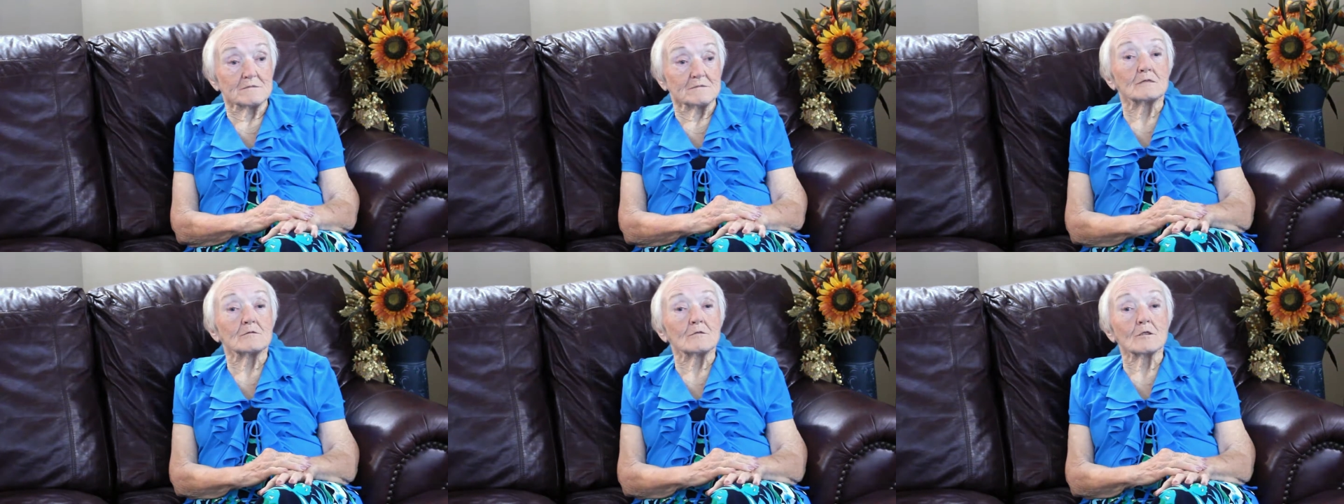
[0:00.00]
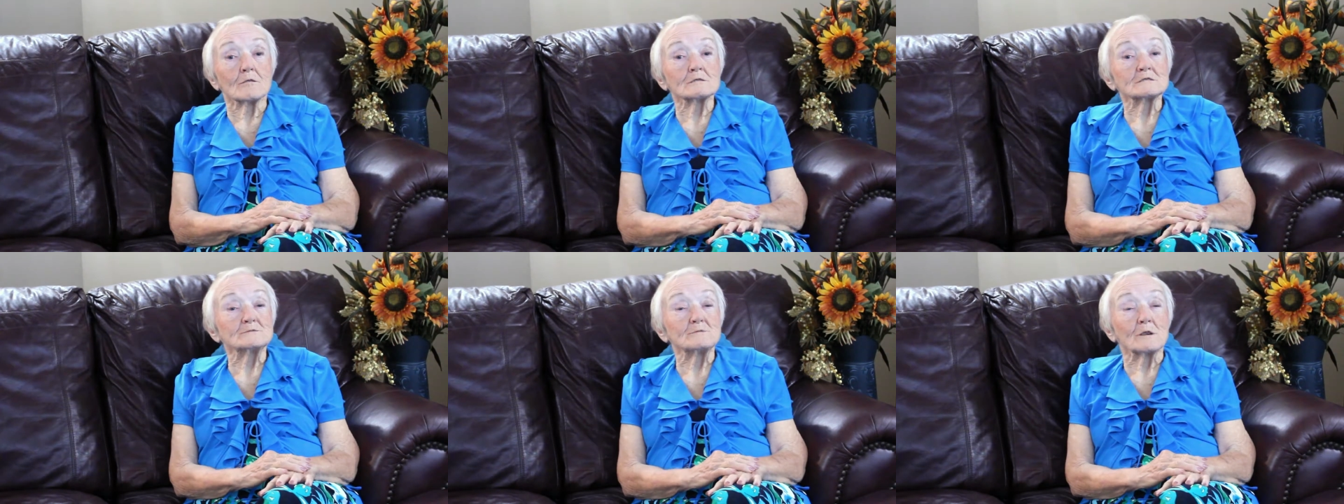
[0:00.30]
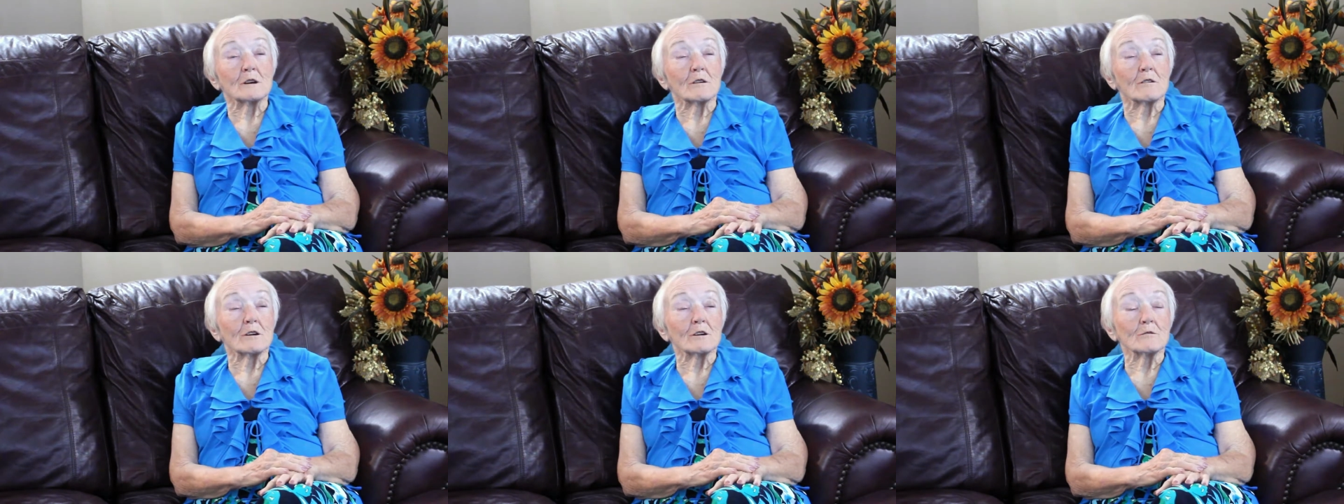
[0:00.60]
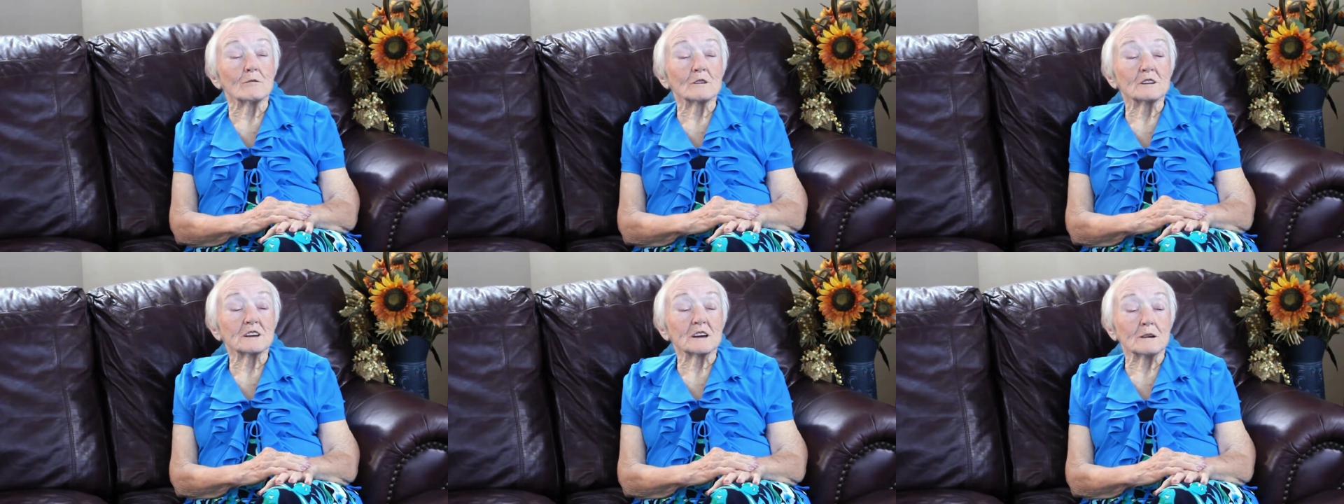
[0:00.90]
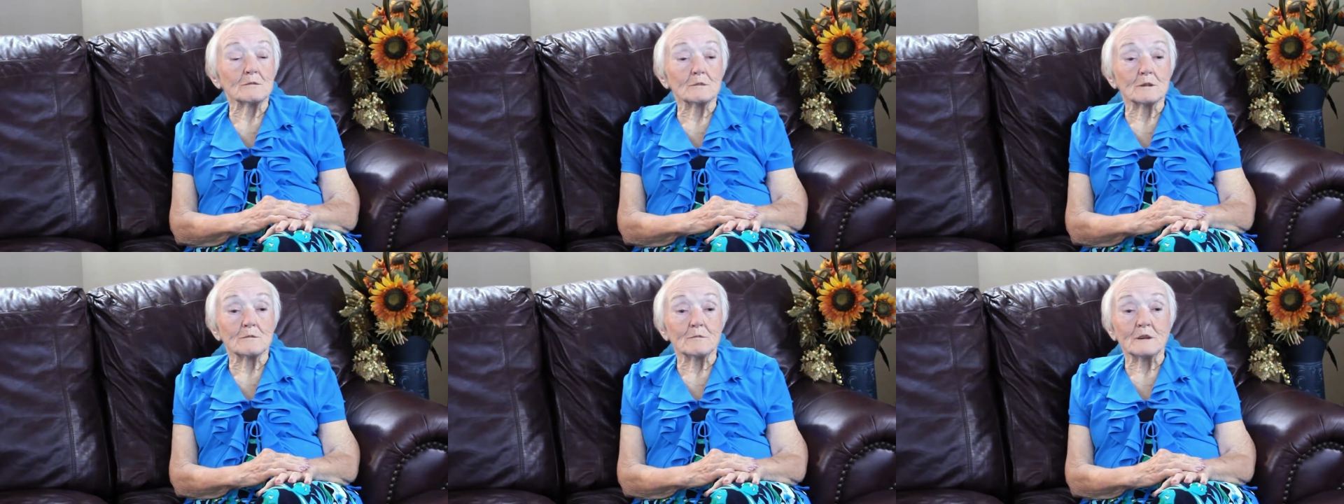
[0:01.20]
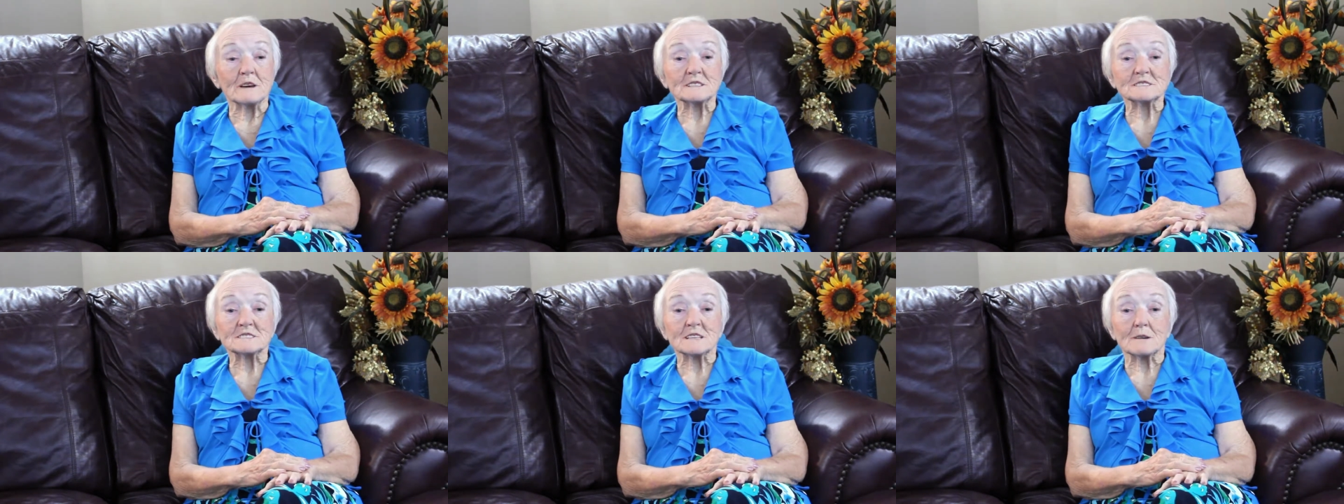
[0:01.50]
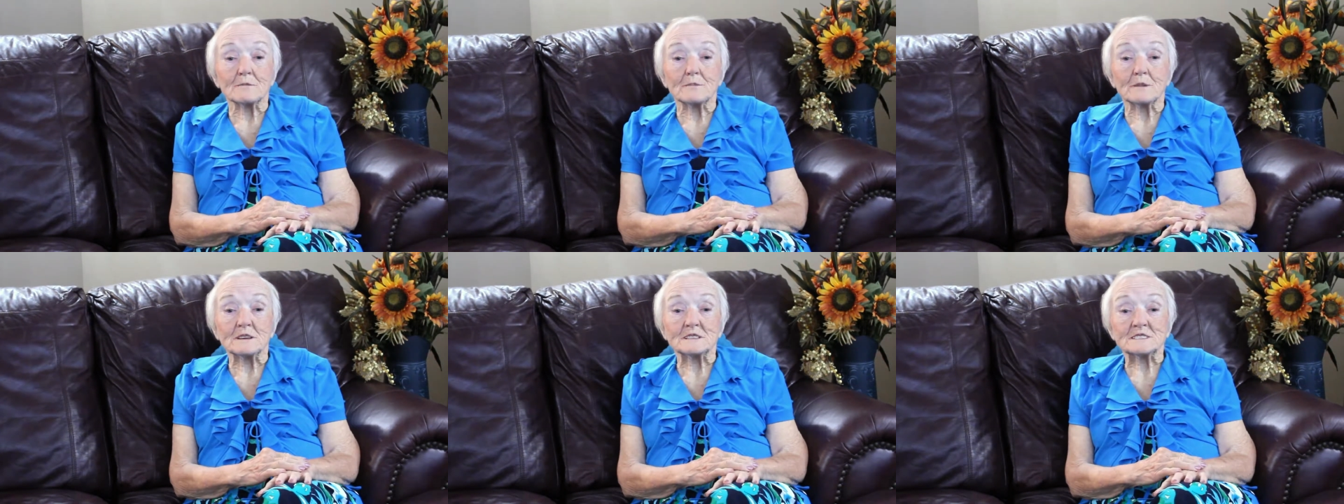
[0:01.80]
Rosemary would come and mess
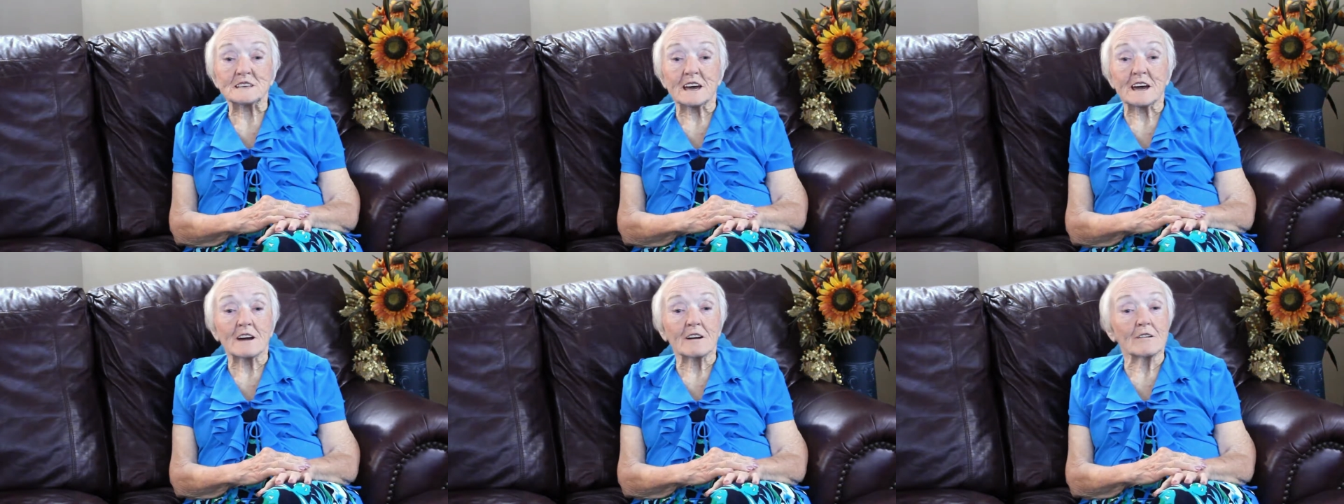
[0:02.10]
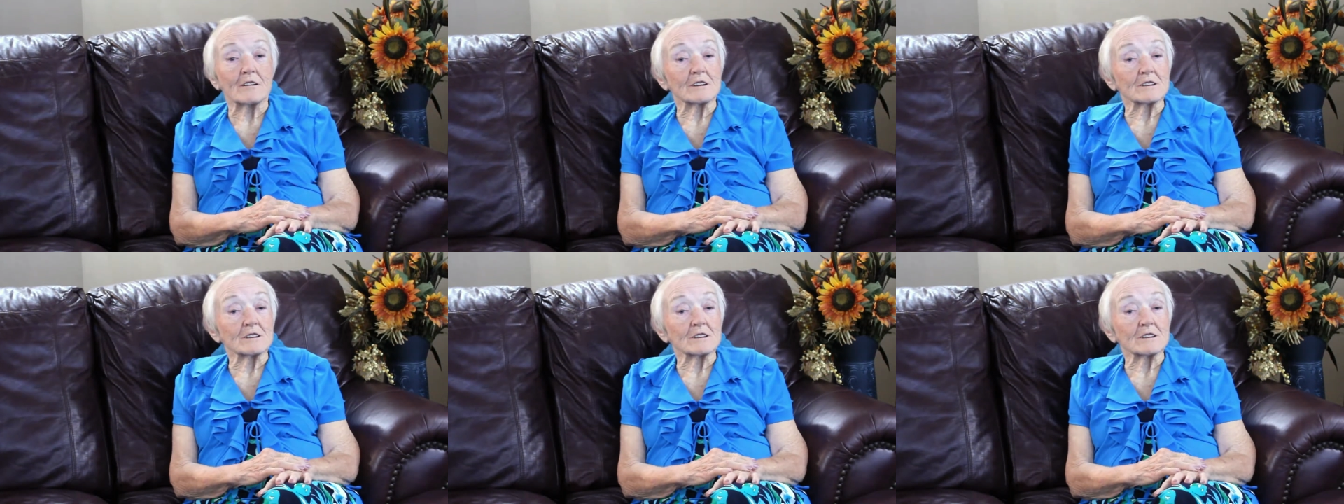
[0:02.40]
up his hair,